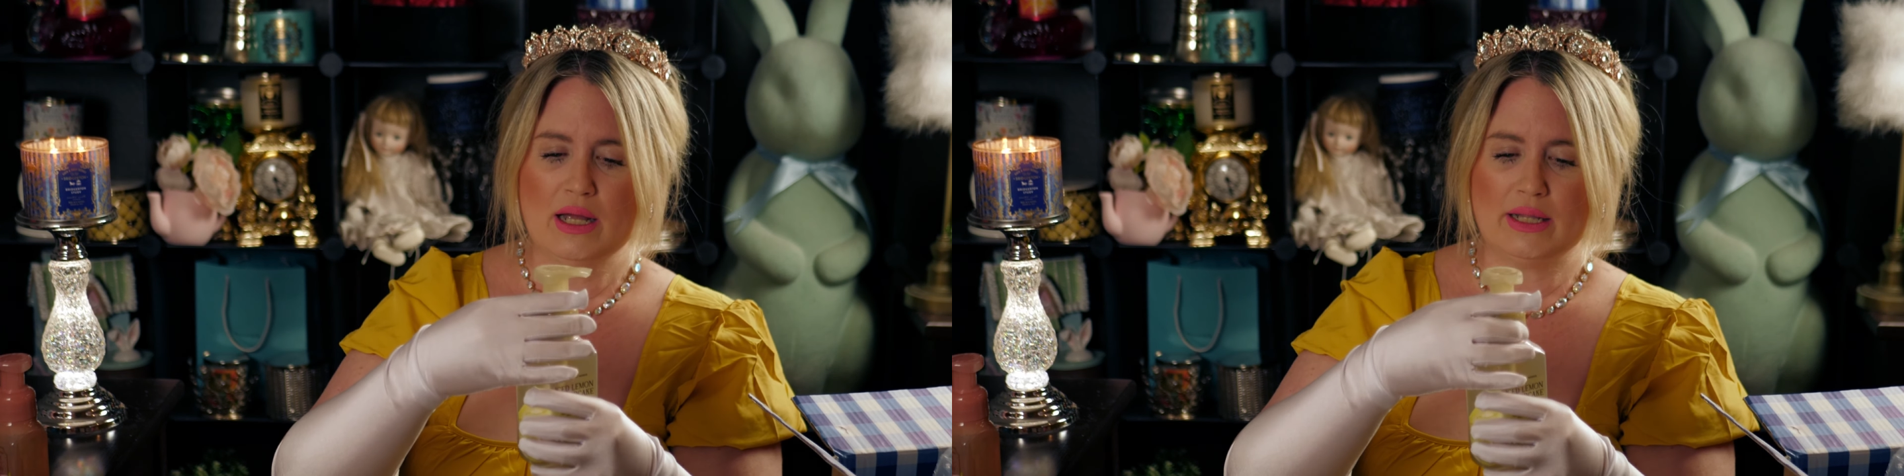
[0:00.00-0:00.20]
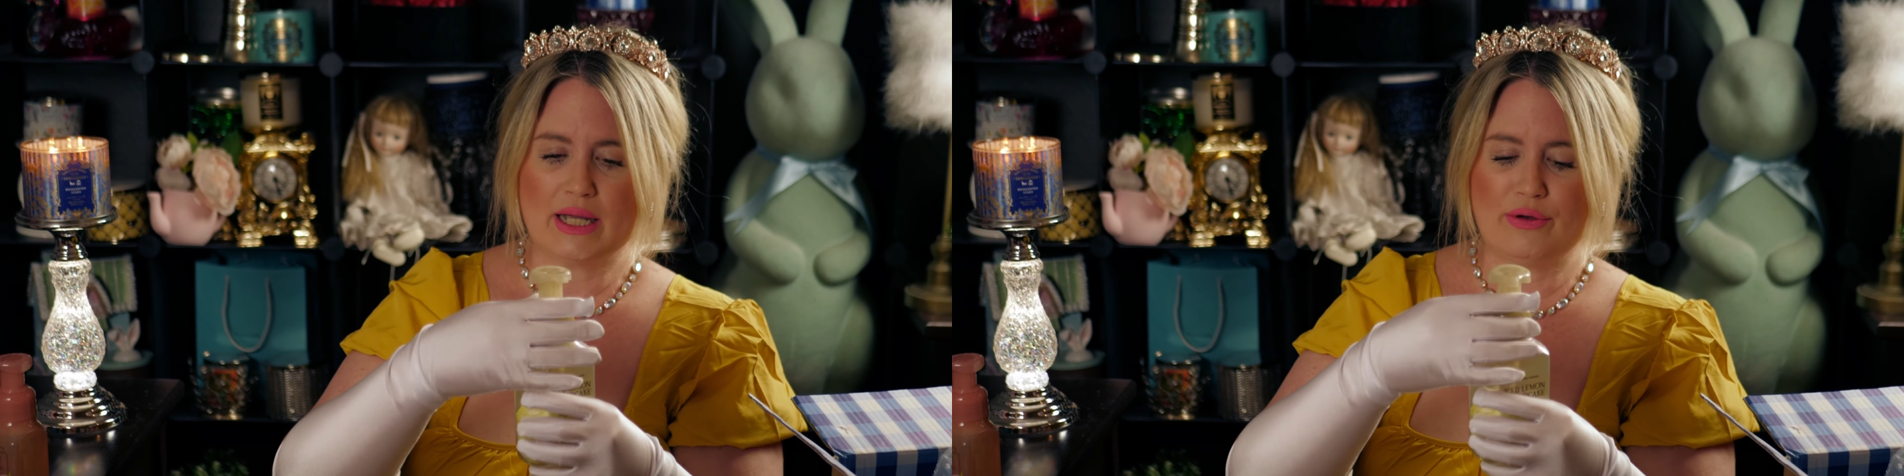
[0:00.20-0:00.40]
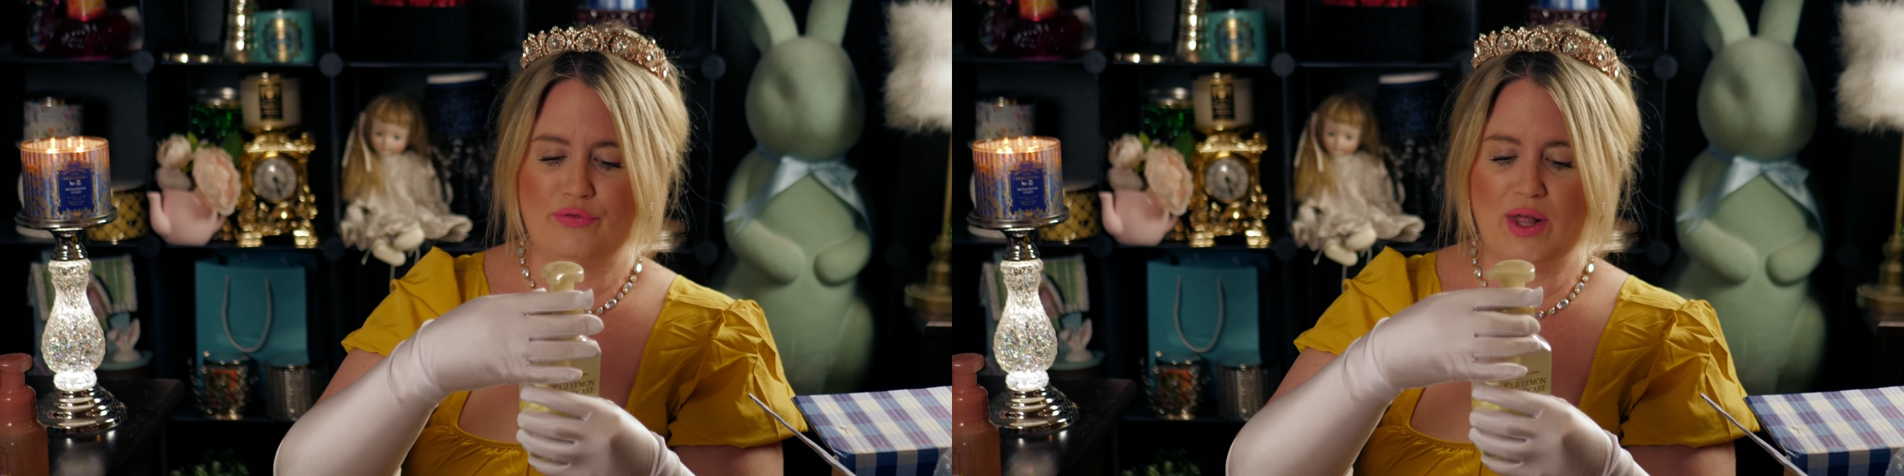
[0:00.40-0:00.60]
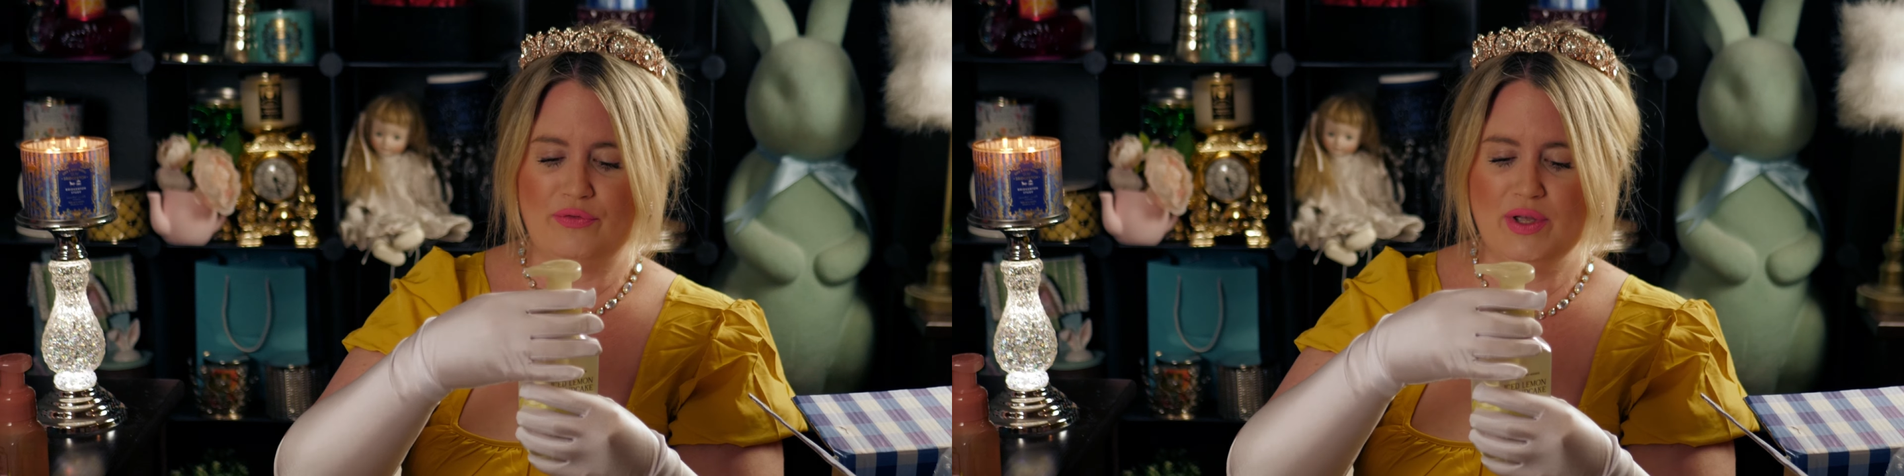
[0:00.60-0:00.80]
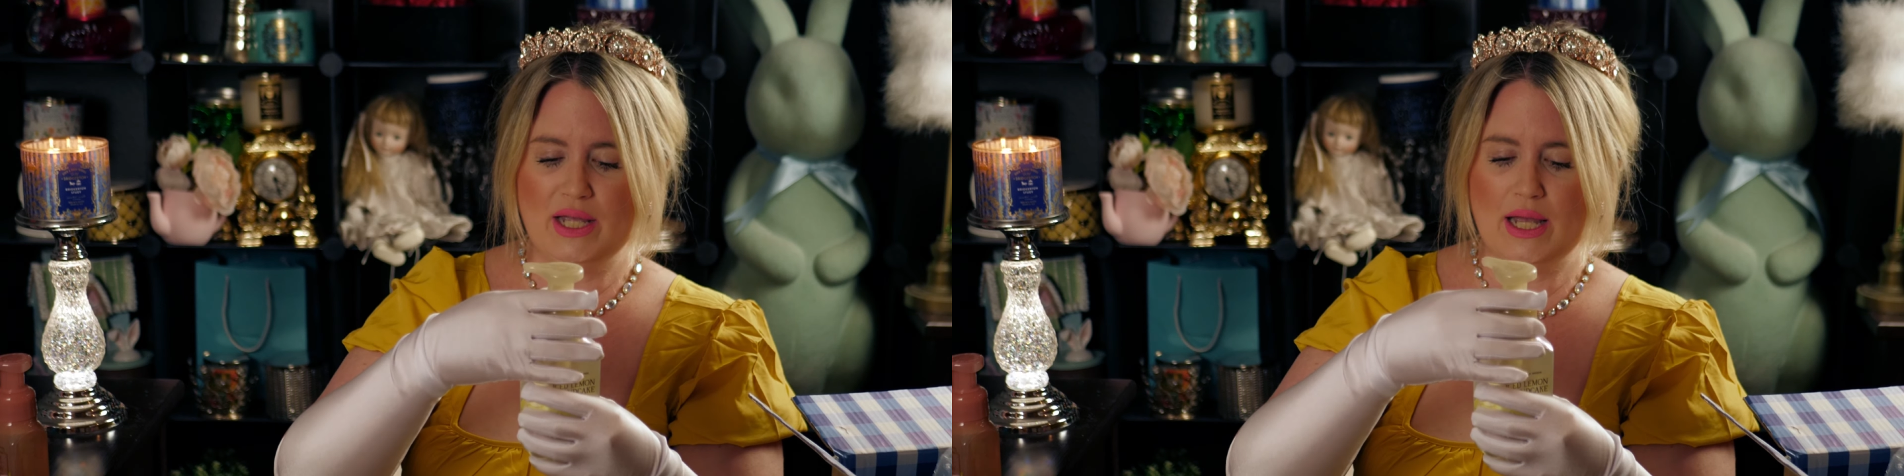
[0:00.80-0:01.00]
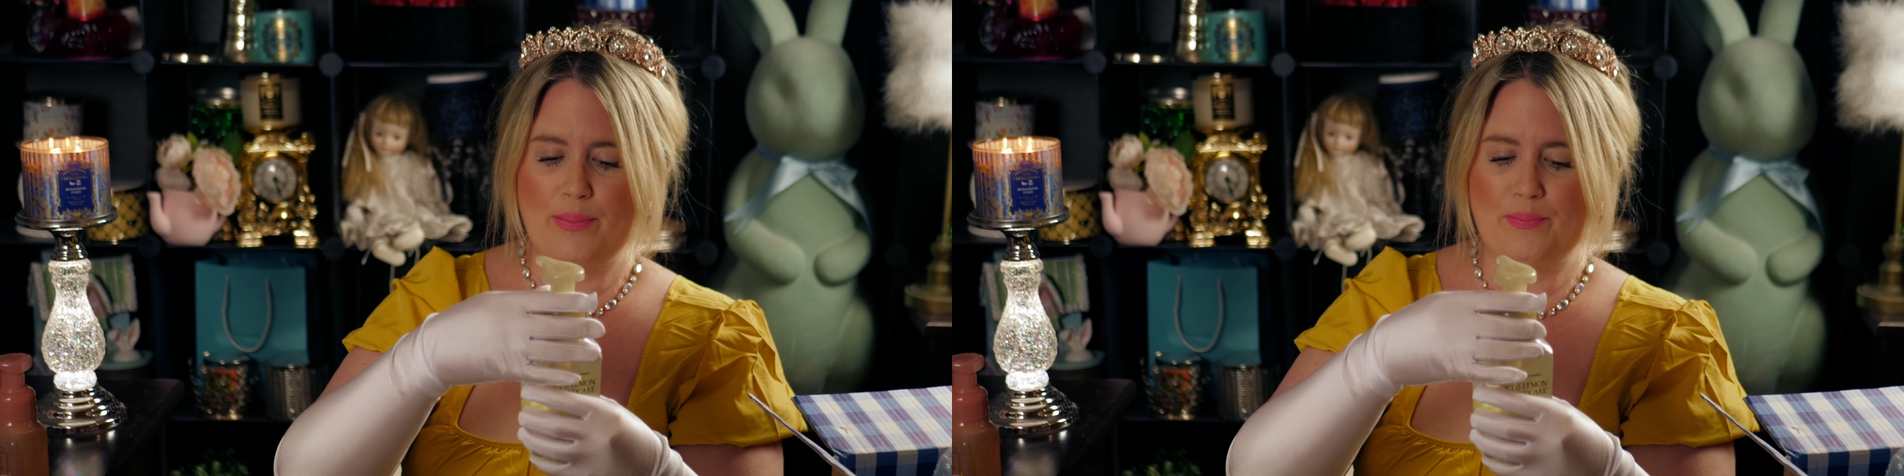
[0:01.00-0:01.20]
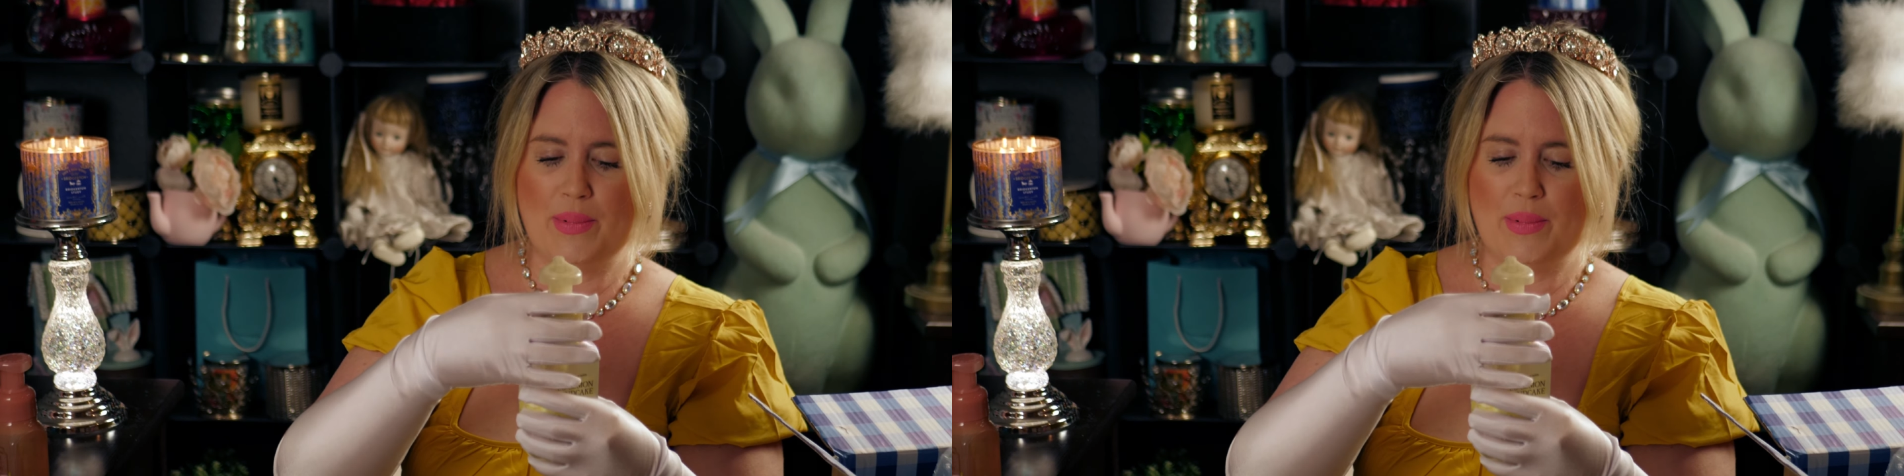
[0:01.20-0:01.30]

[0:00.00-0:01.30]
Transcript: like a fluffy